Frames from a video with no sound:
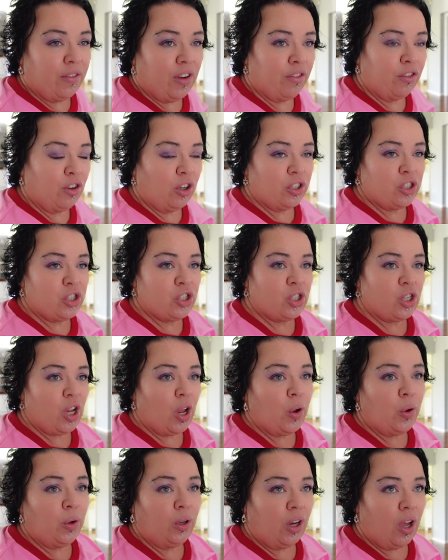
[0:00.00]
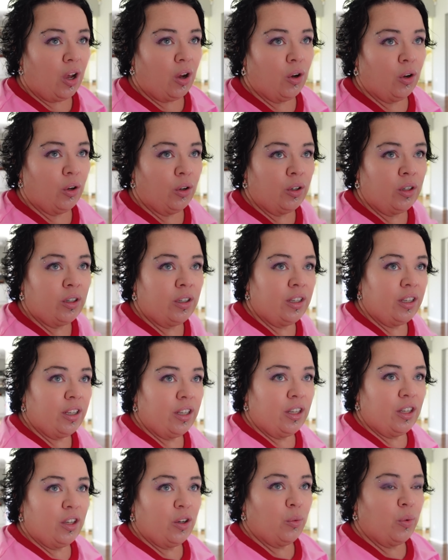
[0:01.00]
I've gone so long
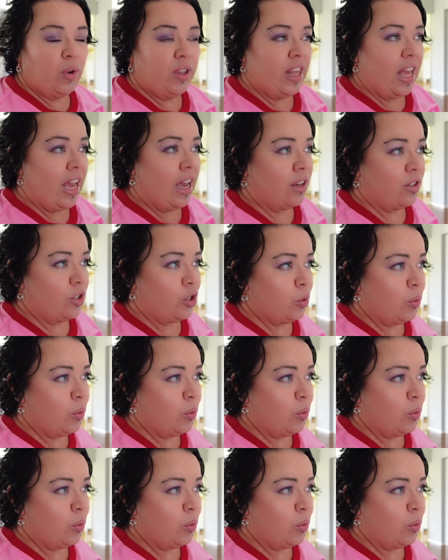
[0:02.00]
without